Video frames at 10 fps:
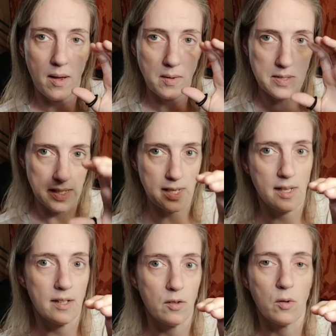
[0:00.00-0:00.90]
stick it in
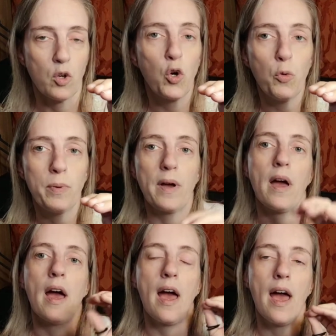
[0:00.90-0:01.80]
a little hoop,
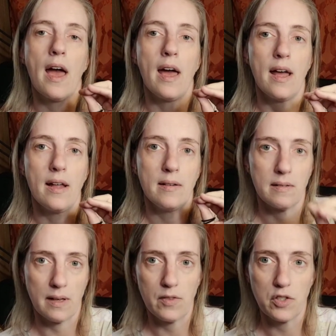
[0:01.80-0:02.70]

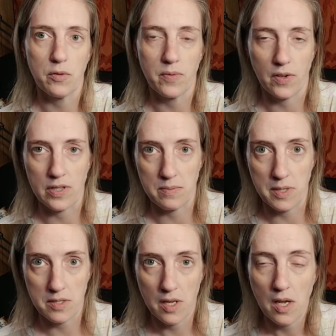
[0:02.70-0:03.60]
and give it to them for
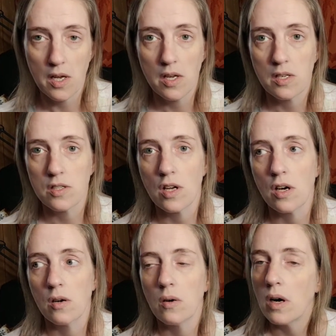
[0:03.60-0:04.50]
Christmas.
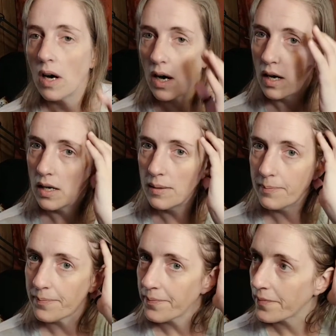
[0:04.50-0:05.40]
So
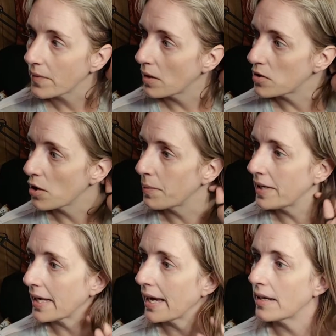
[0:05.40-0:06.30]
I was hoping
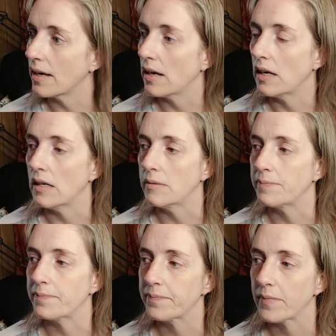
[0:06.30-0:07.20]
to get
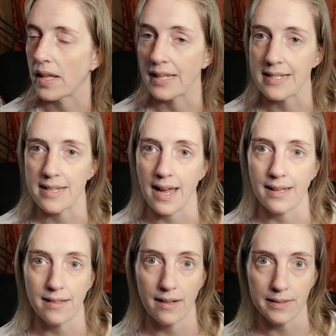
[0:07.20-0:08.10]
at least
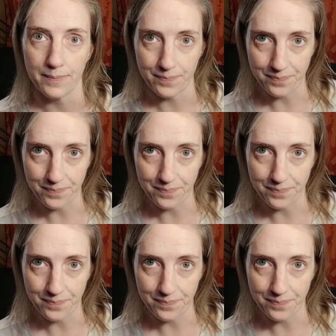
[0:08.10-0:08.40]
8 done.